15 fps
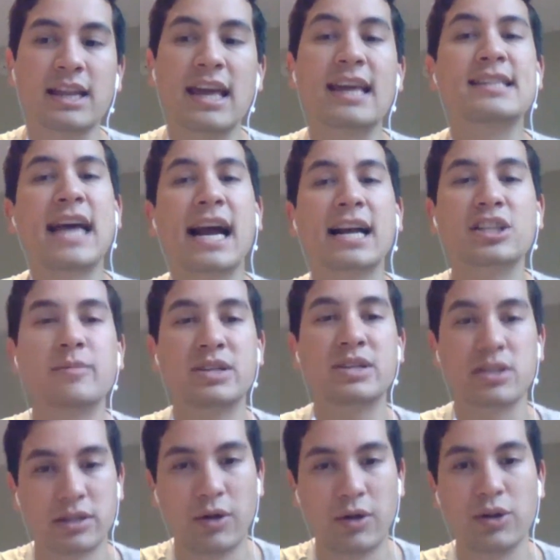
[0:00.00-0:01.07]
He's actually been
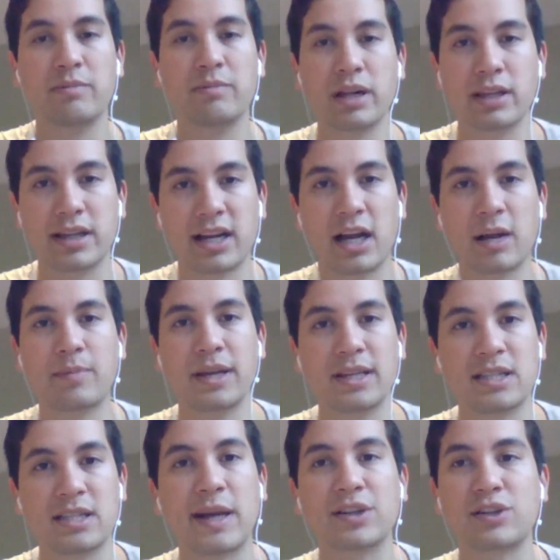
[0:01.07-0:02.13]
slowly building up
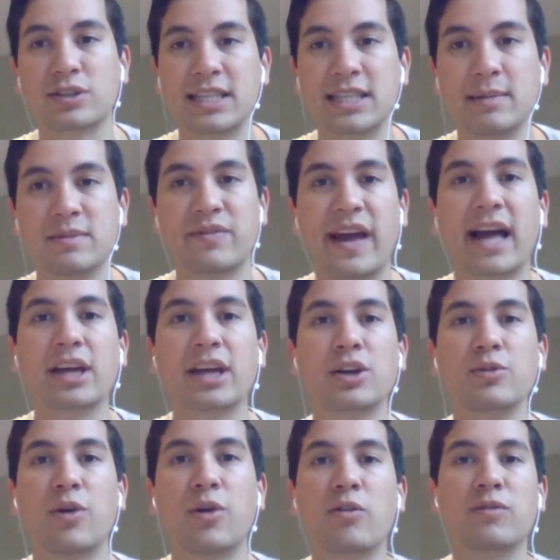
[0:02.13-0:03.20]
his special teams
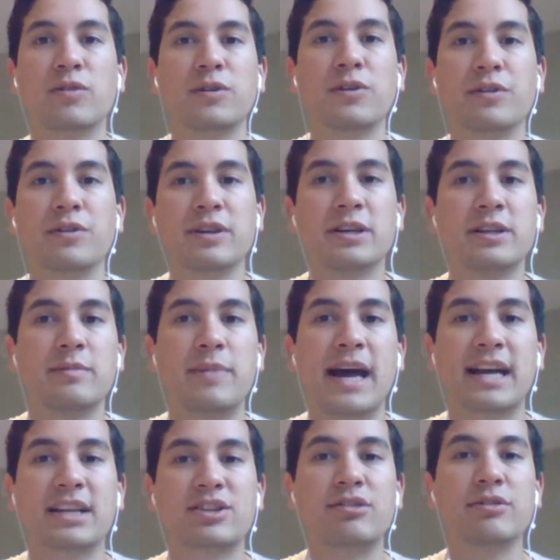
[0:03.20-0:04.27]
value over the
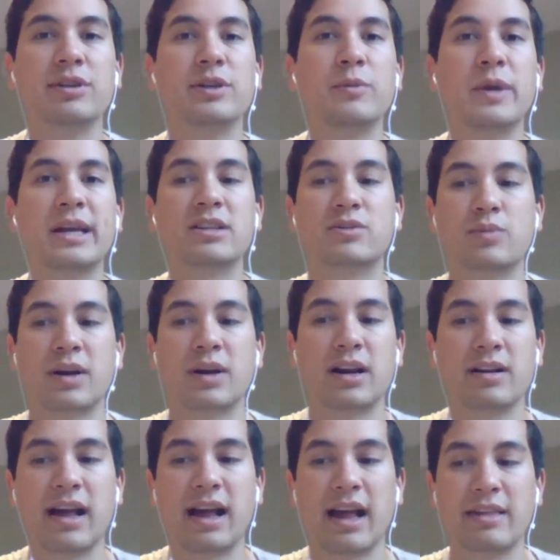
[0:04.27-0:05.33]
past 3 weeks,
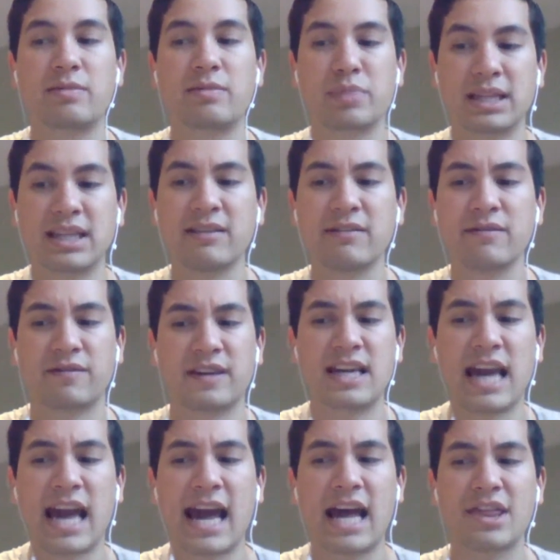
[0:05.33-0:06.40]
where I believe
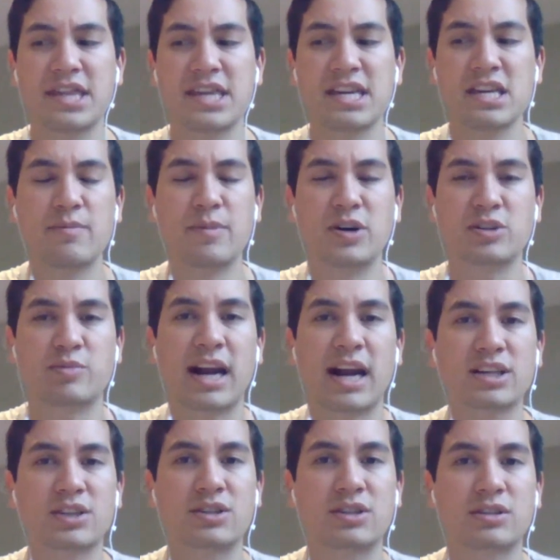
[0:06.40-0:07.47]
he had the most
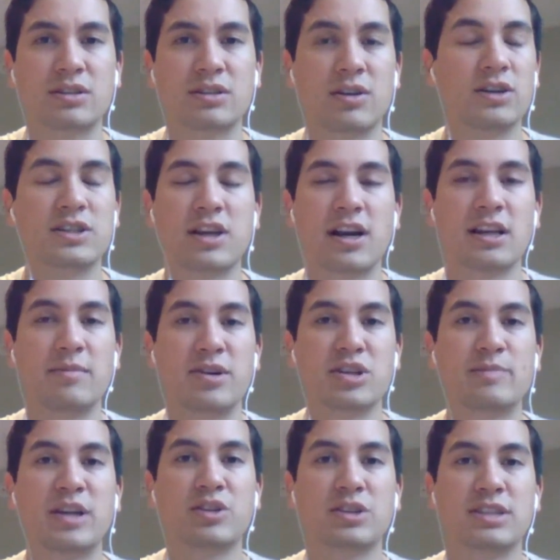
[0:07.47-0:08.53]

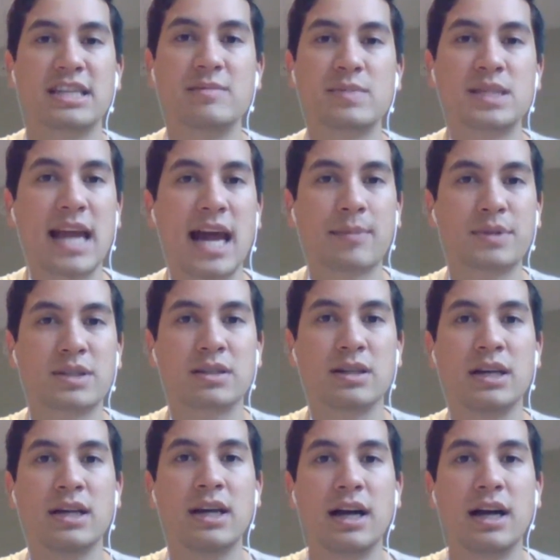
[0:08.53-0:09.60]
special team snaps
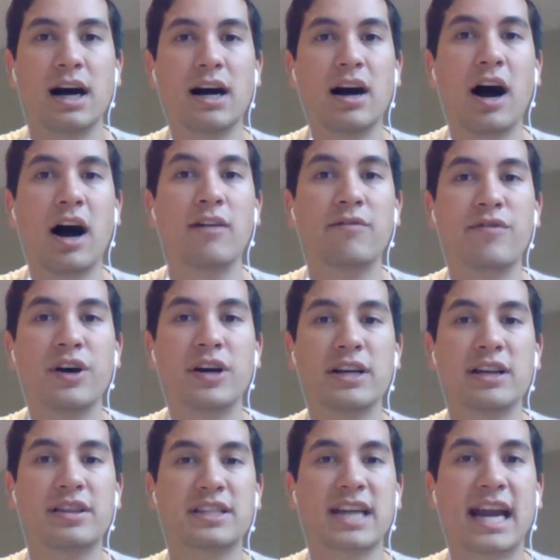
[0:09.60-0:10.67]
of
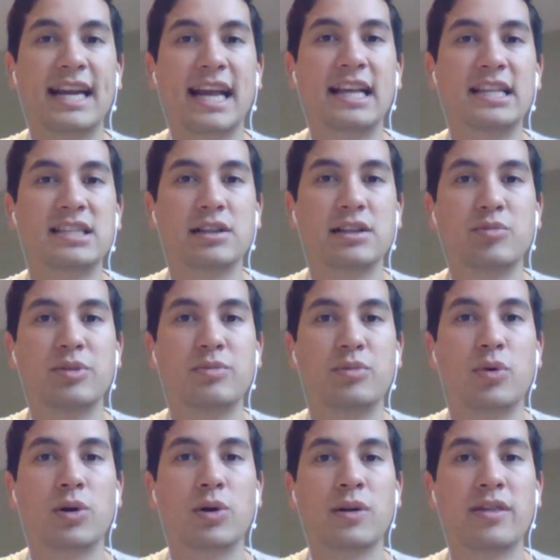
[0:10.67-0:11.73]
the tight ends, a little bit
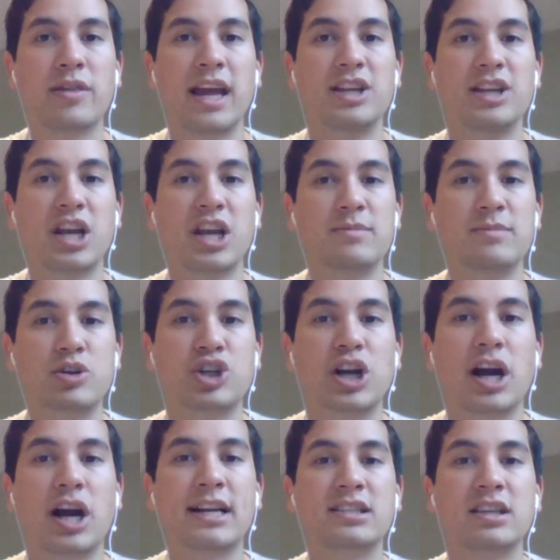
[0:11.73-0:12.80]
more than James
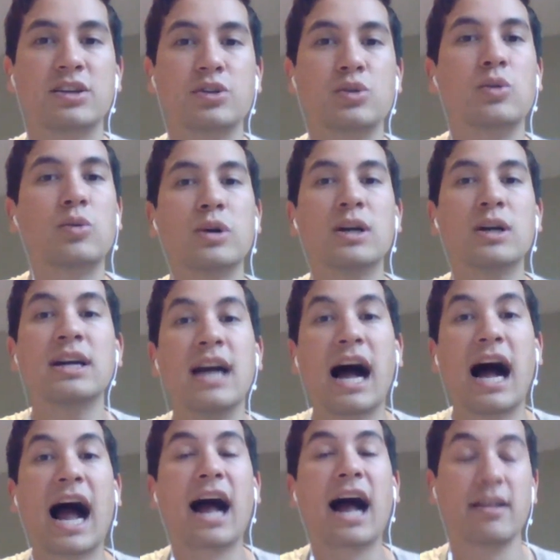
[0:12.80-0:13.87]
O'Shaughnessy, who,
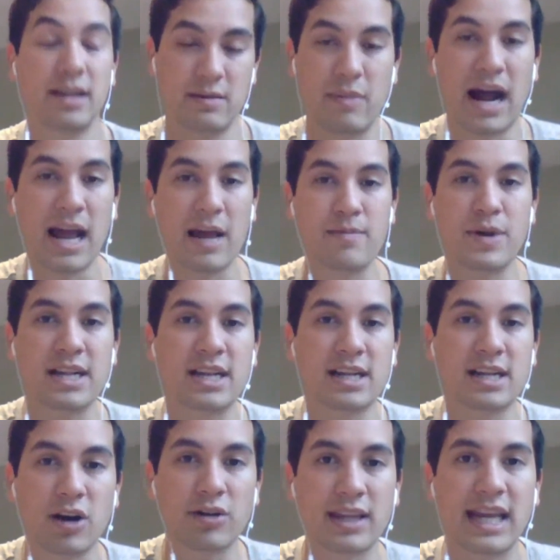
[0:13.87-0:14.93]
in my
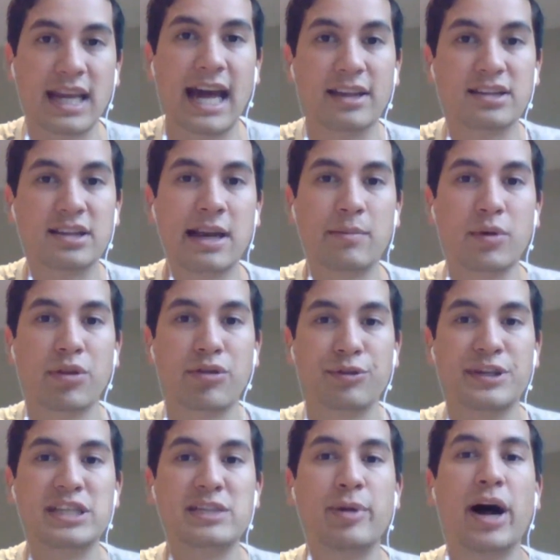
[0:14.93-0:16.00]
opinion, currently has the number
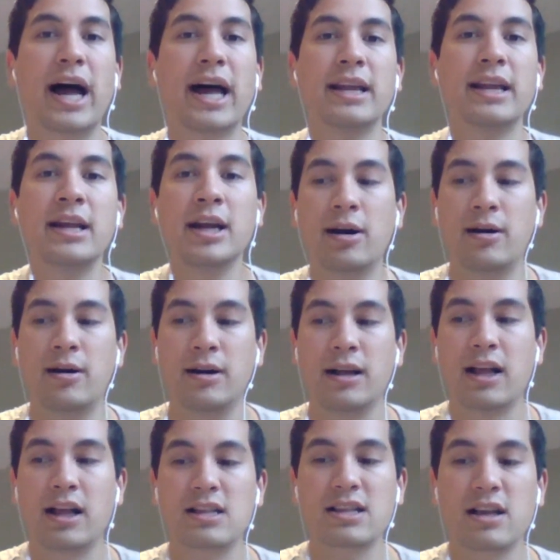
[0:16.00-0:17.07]
3 spot.
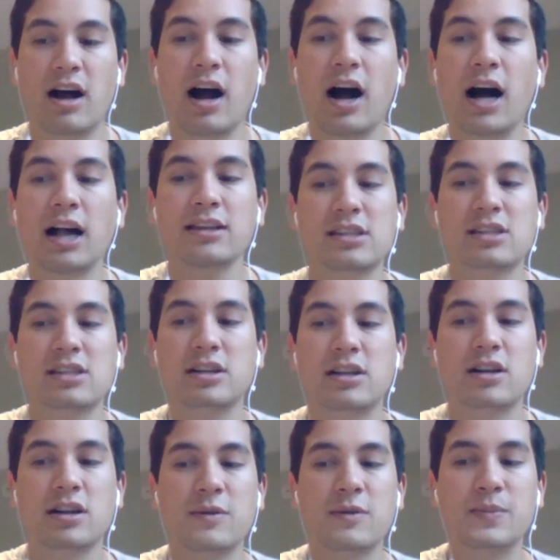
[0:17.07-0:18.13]

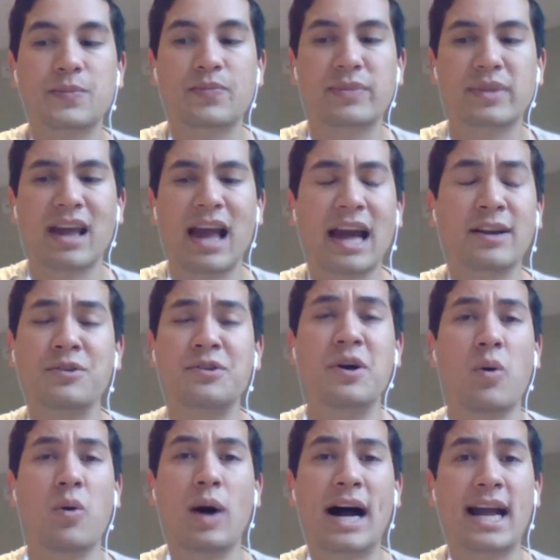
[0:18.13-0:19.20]
Hollister, I don't
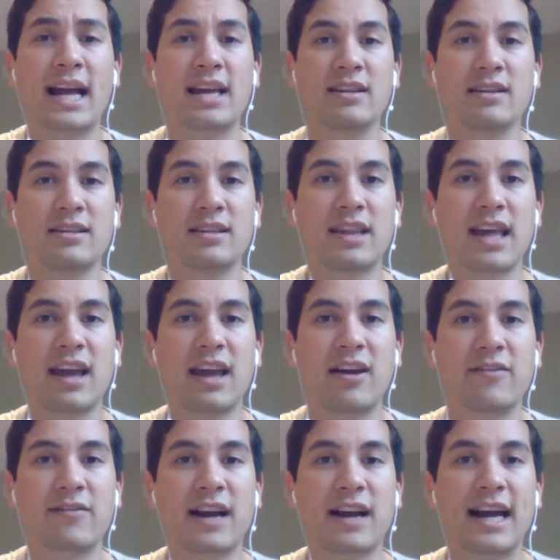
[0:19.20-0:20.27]
know why
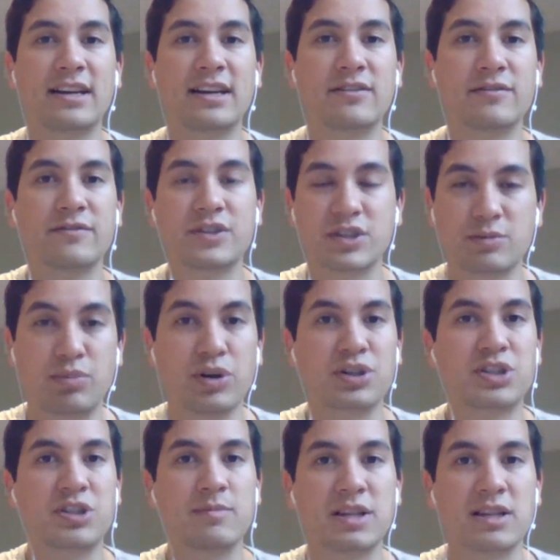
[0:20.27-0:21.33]
they've kind of just
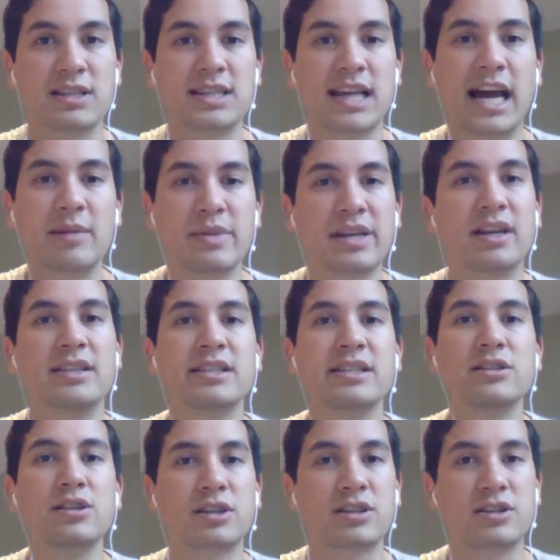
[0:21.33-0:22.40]
pushed him to the side, because he
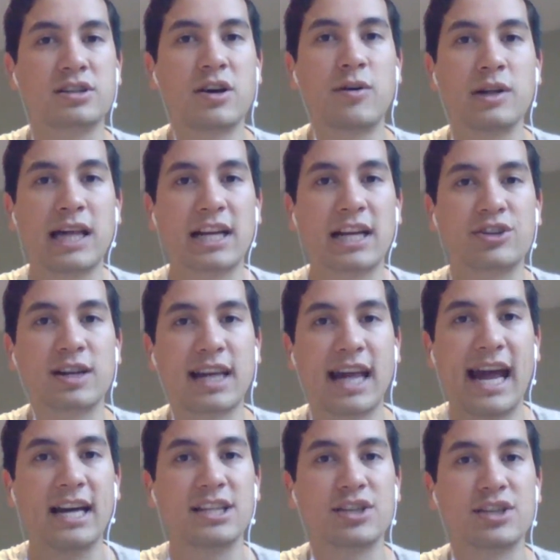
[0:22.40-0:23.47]
looks so electric
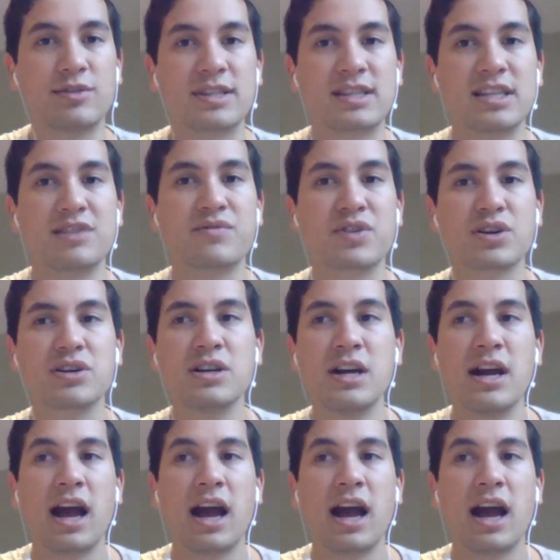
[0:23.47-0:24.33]
as a receiver.